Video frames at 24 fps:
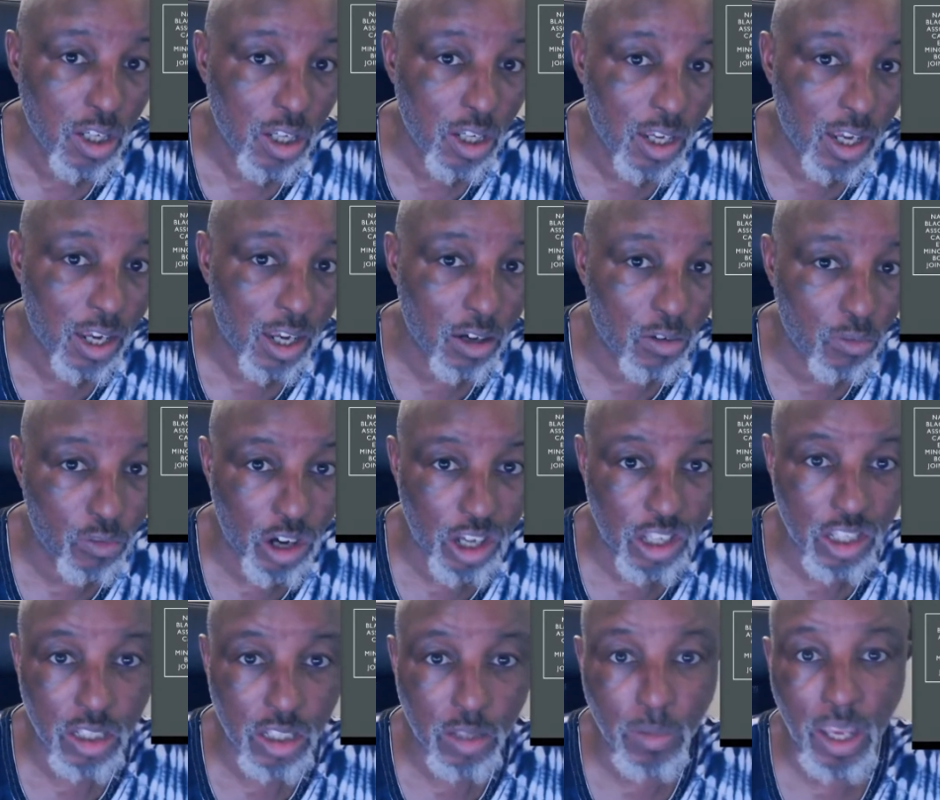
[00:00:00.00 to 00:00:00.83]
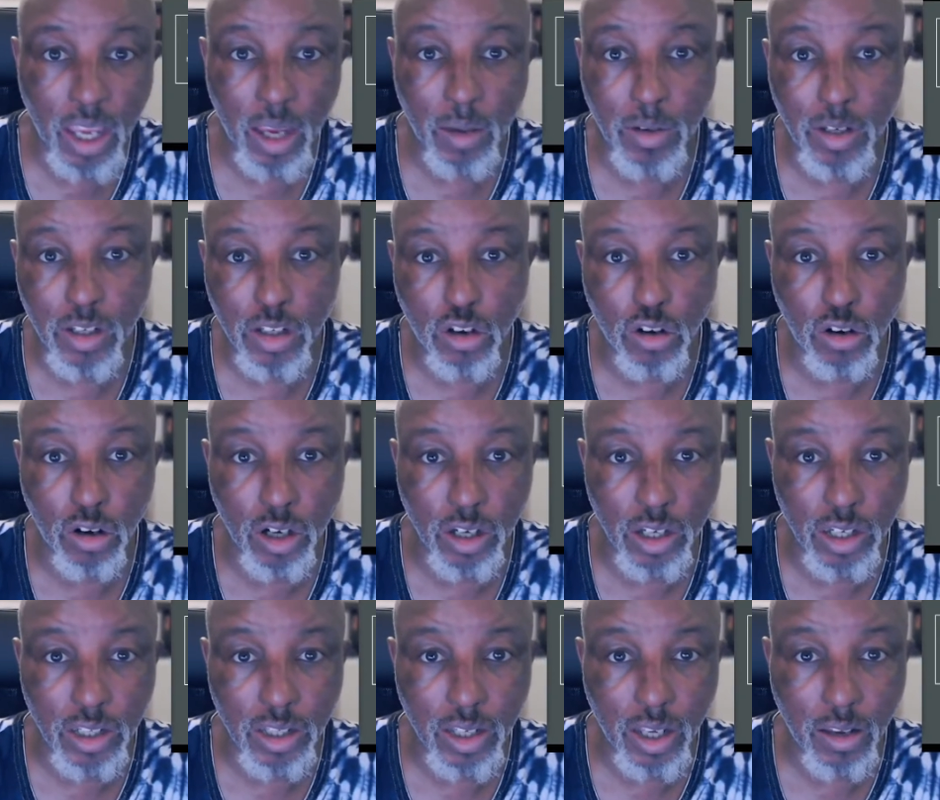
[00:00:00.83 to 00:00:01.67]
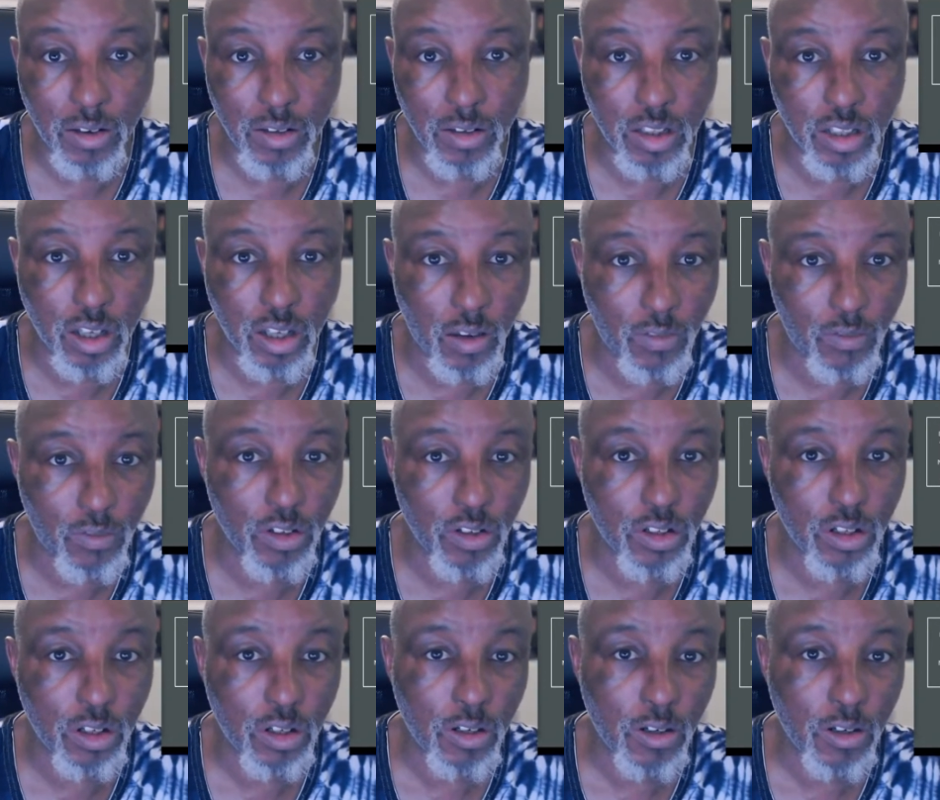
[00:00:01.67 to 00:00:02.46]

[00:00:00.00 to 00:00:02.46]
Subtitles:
and the racism he and his colleagues has suffered.